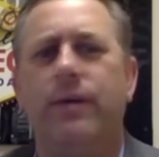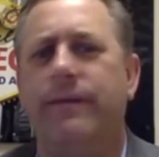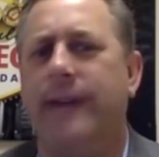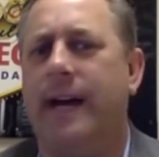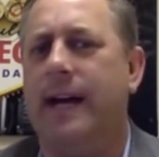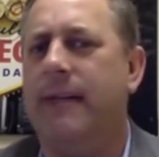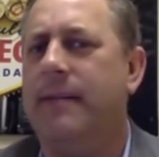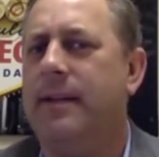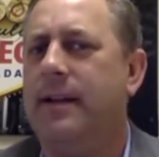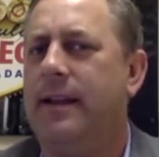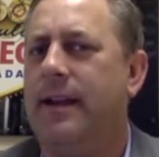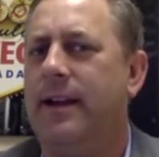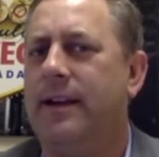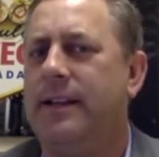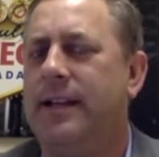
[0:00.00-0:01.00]
vibe
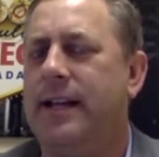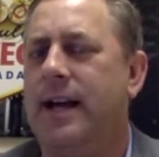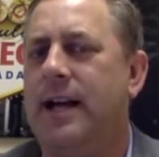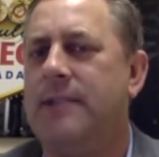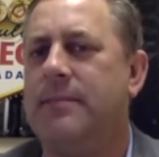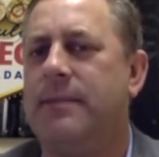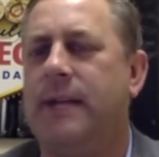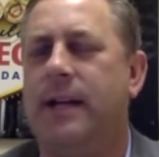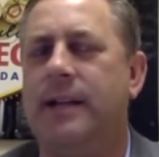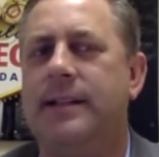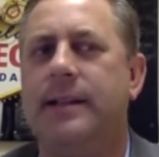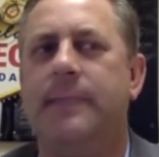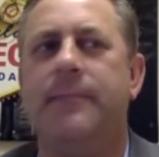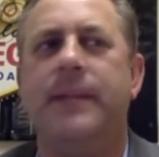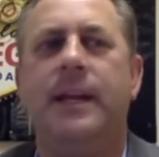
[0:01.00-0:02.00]
there at the
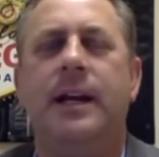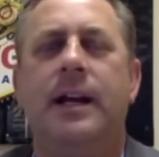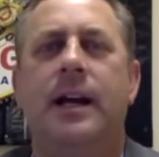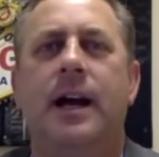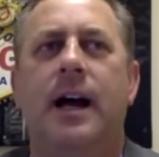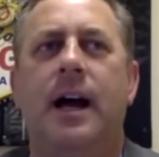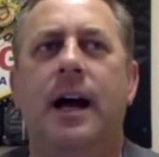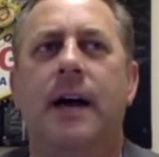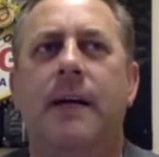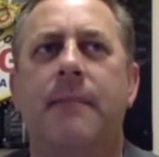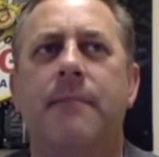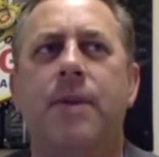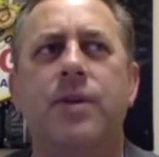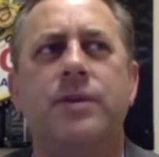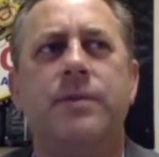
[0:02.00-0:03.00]
Cosmopolitan. Most